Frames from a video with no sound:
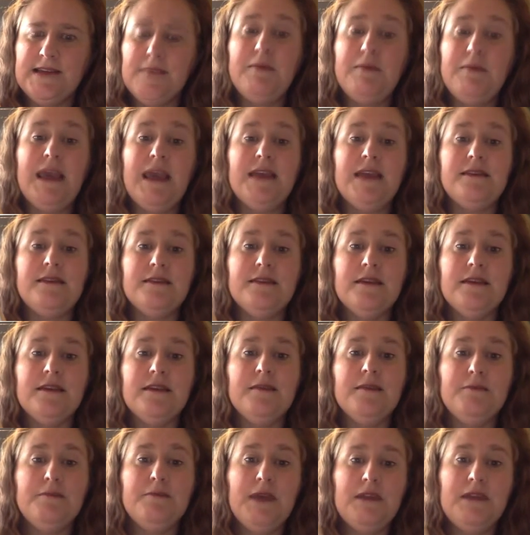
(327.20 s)
maids
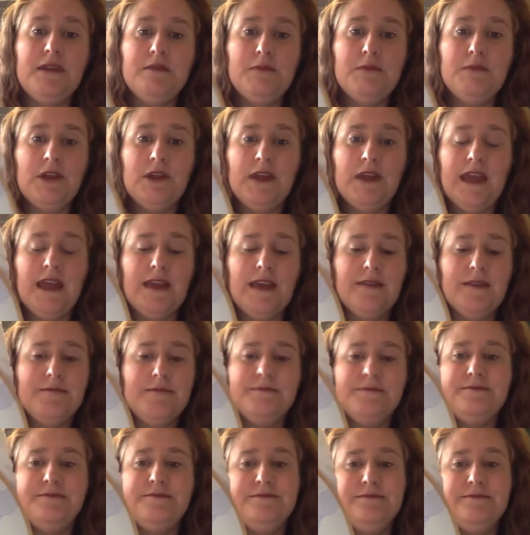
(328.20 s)
and milking.
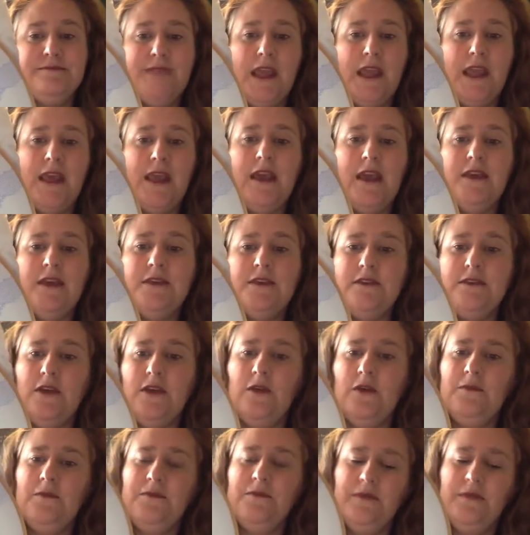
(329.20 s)

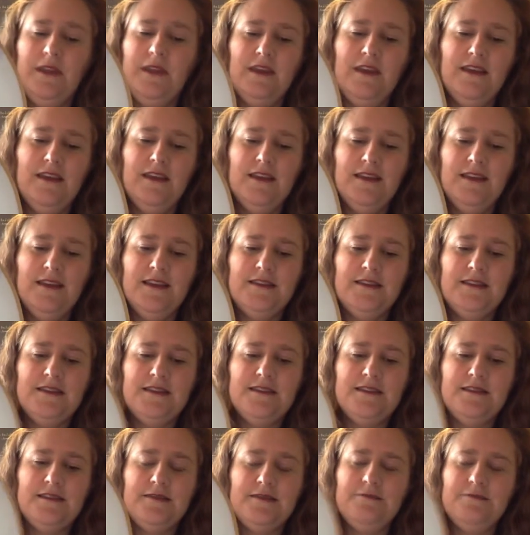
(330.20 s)
So this
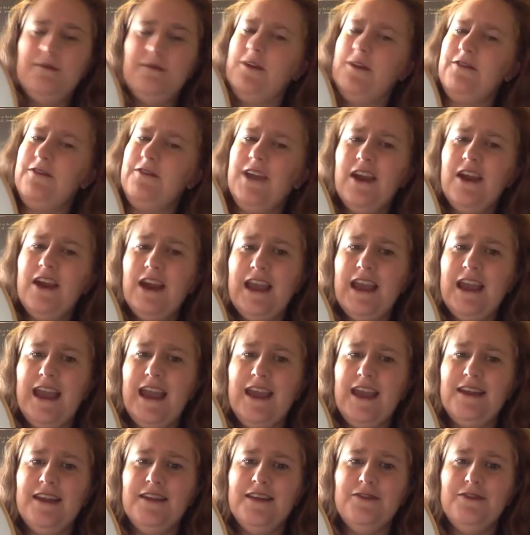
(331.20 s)
is very
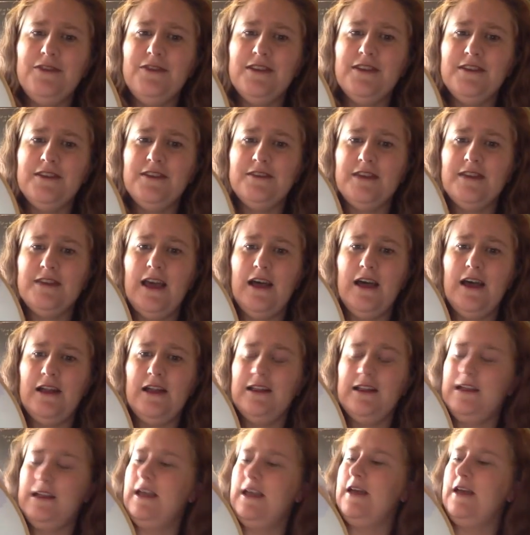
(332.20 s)
handy for this
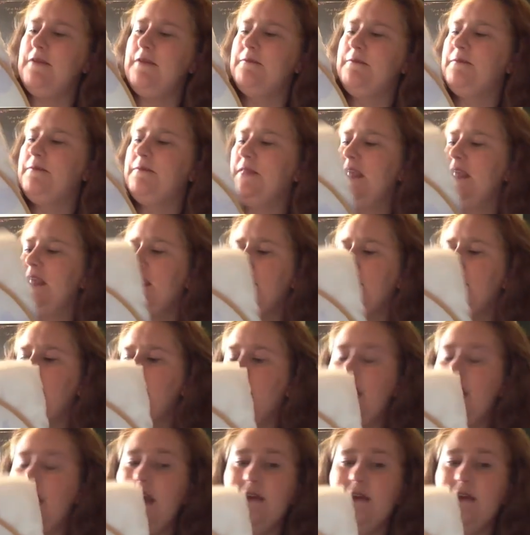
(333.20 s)
SAL. Though
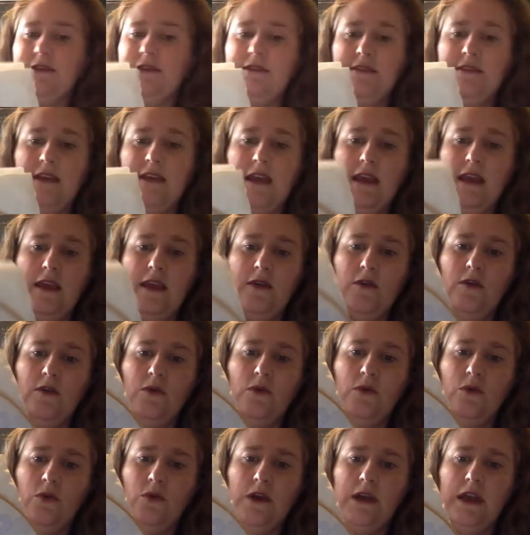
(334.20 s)
I have to say,
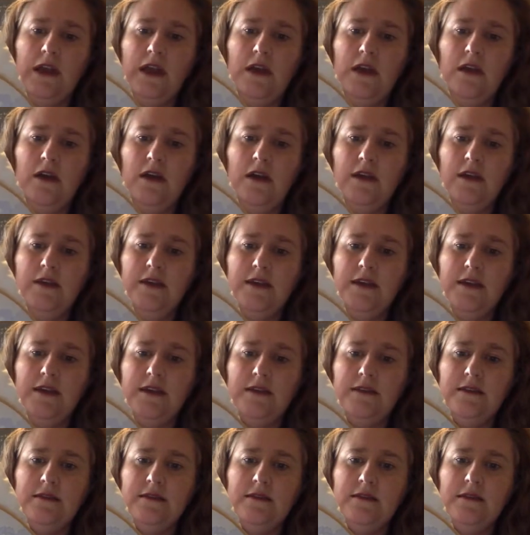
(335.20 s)
working on
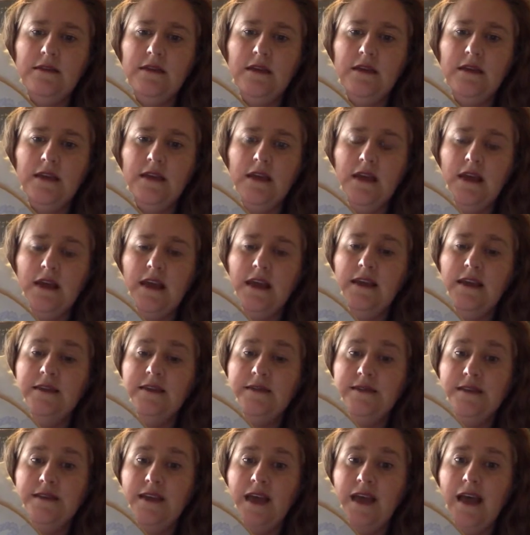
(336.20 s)
this
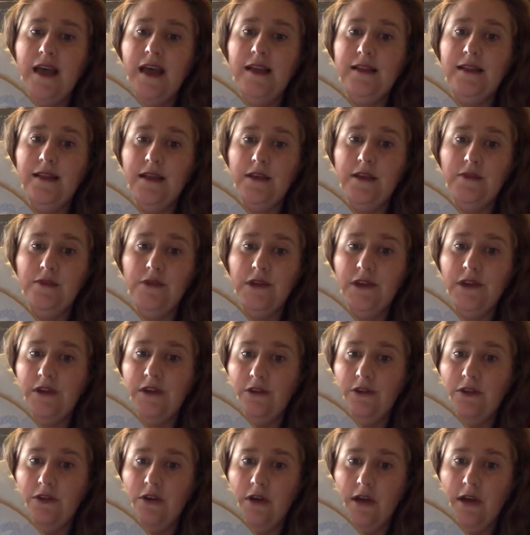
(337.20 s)
is not like
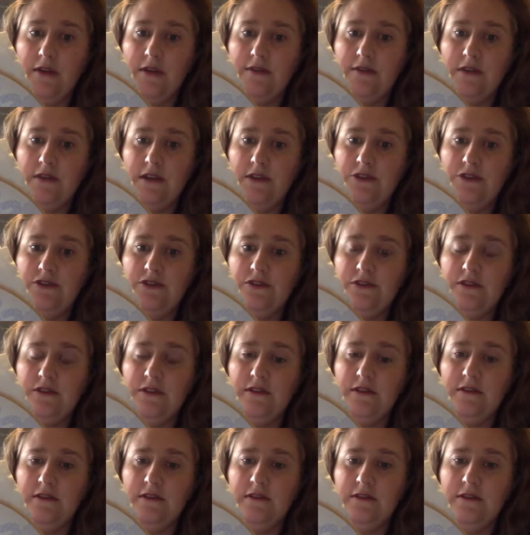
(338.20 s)
regular cross stitch.
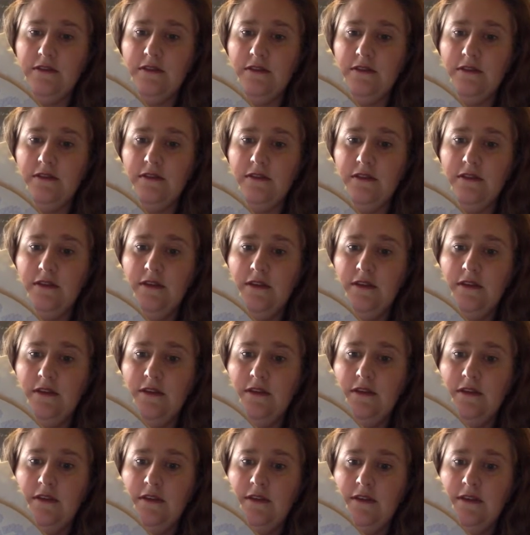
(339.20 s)
This is
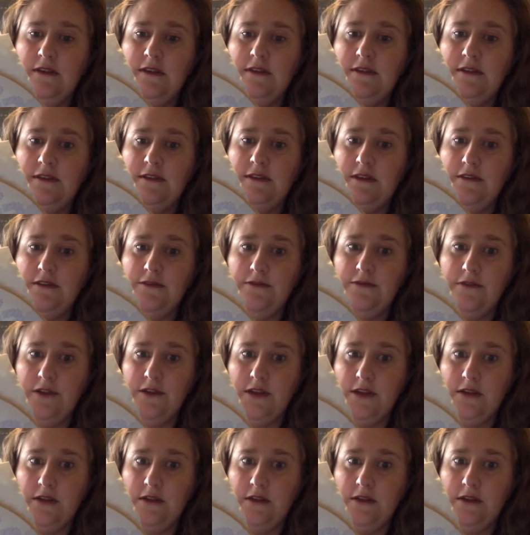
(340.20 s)
different.